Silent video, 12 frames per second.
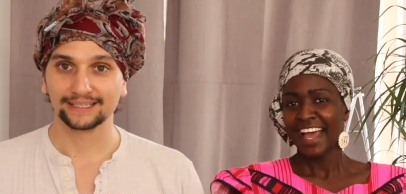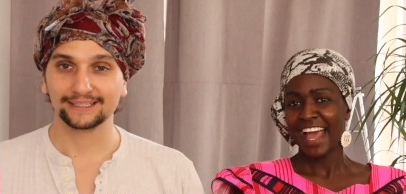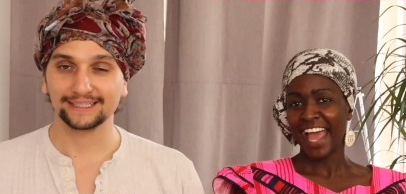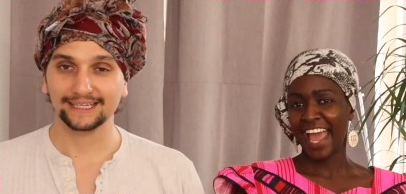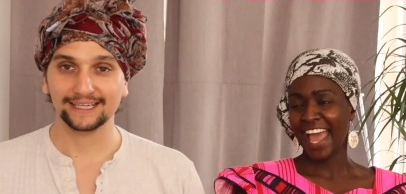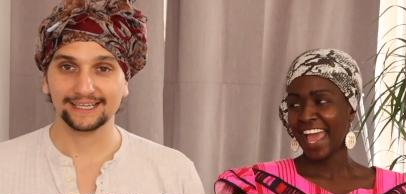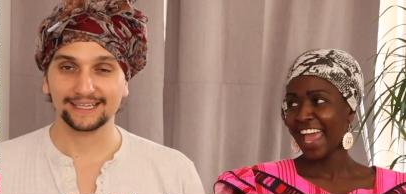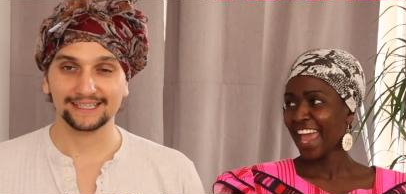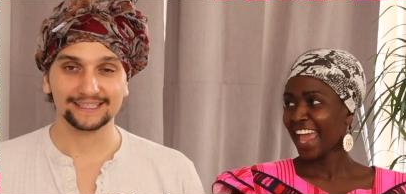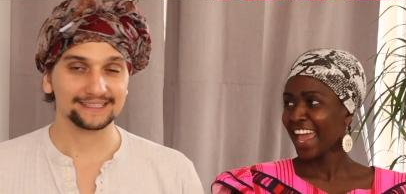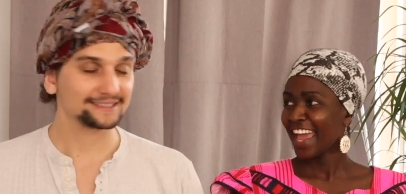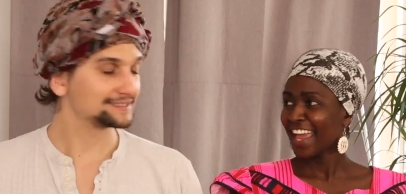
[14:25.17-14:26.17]

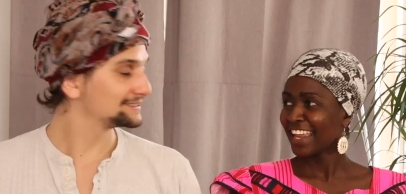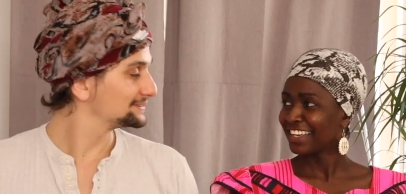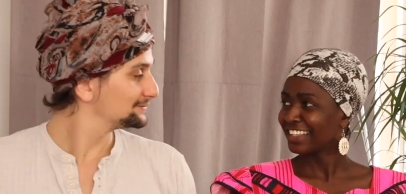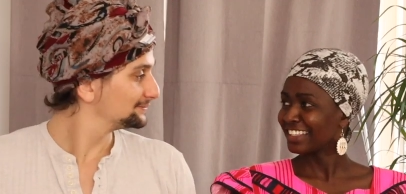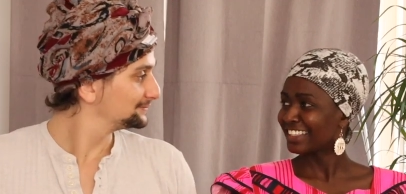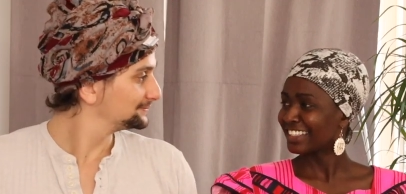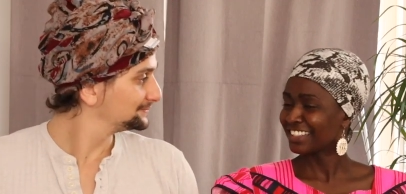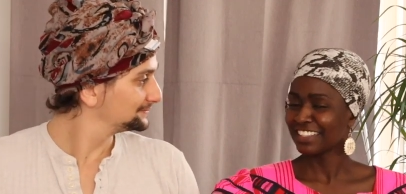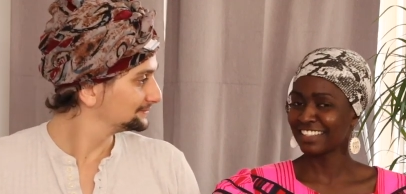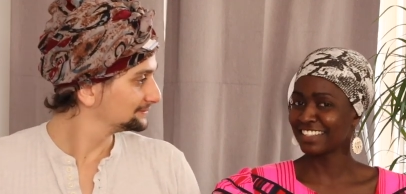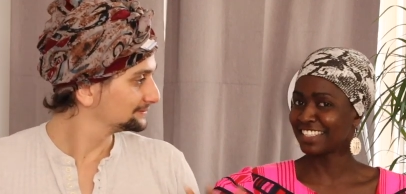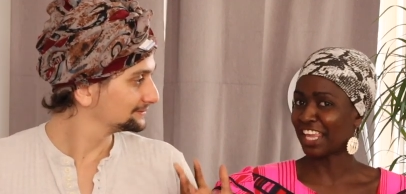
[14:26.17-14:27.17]
Speaker 1: Yes. And
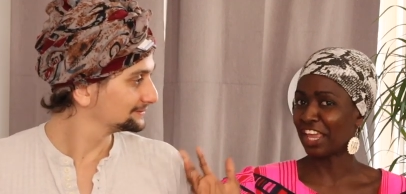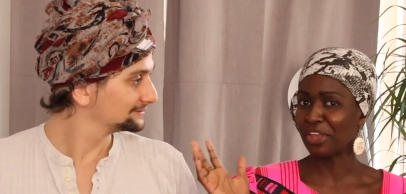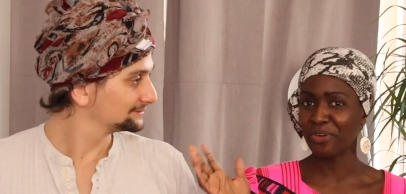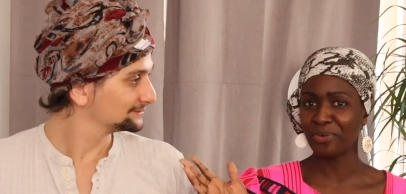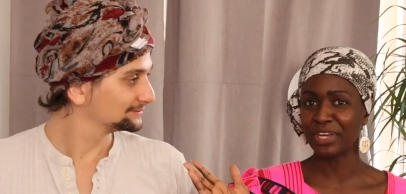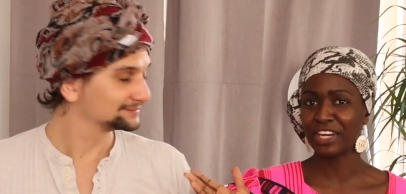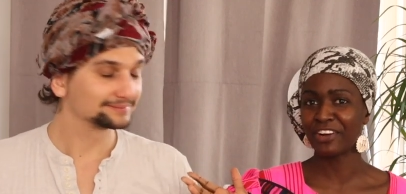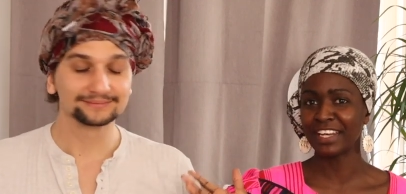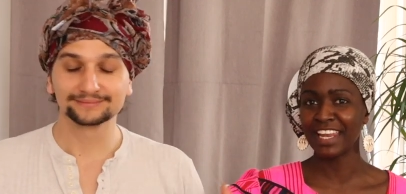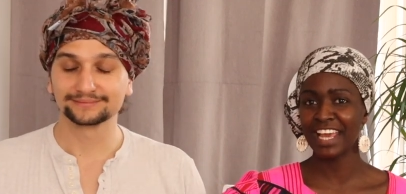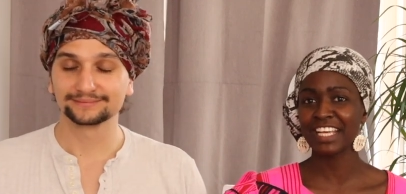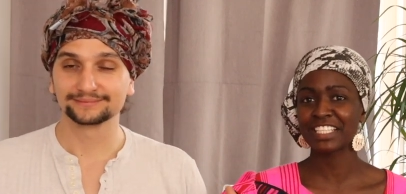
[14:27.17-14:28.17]
see you in our
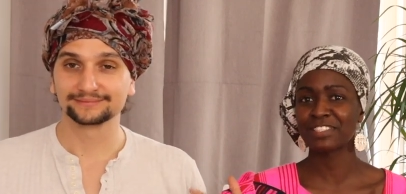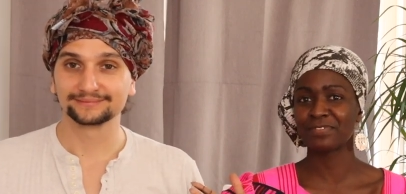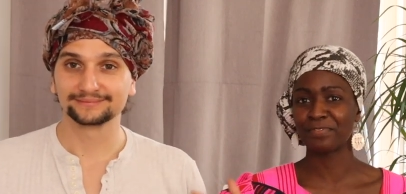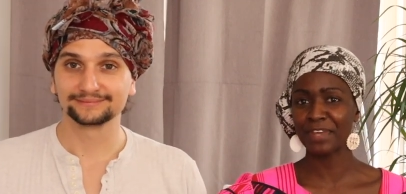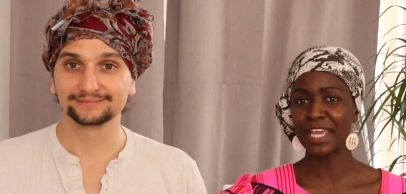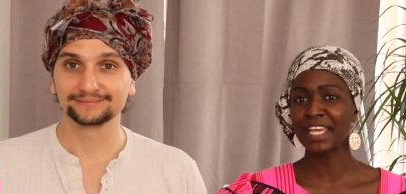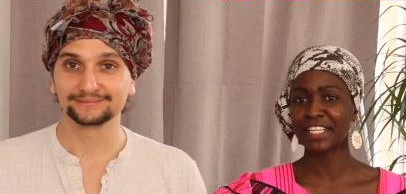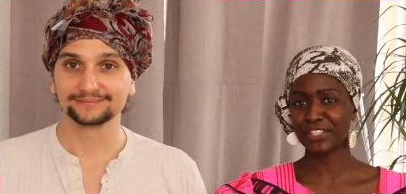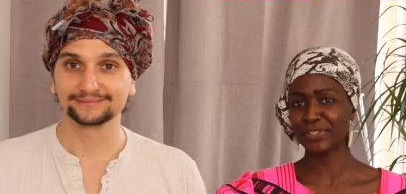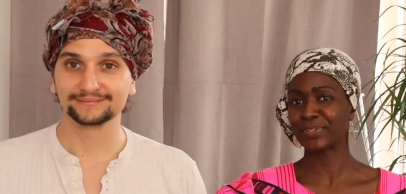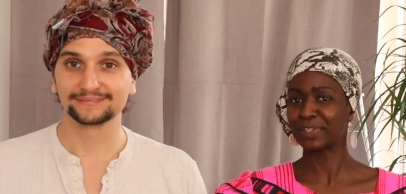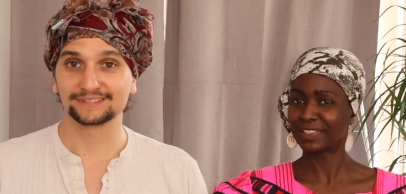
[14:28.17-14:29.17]
next
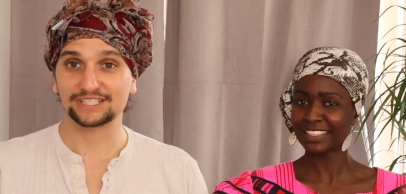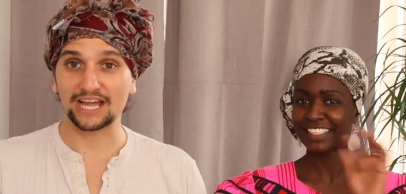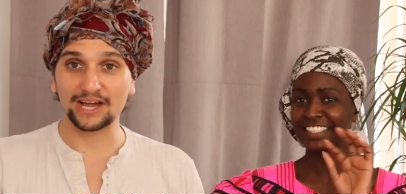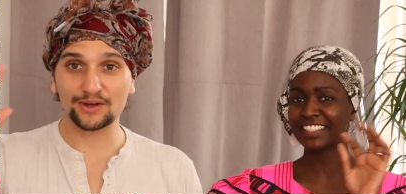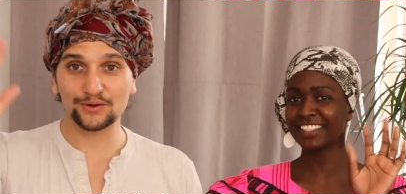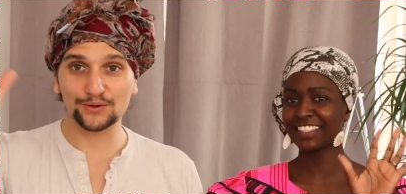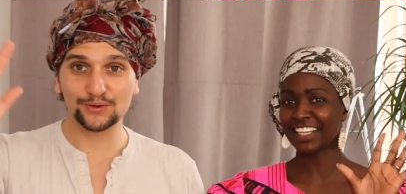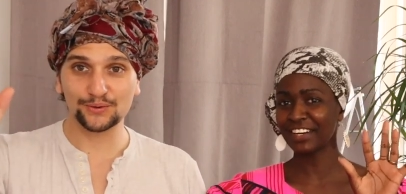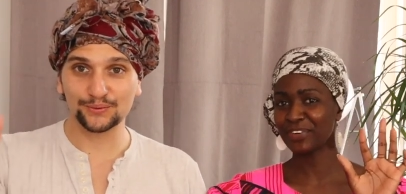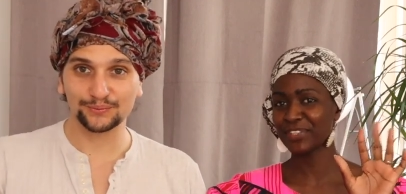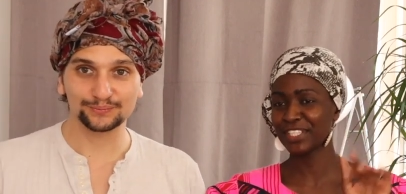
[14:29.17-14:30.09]
video. Ciao. Ciao,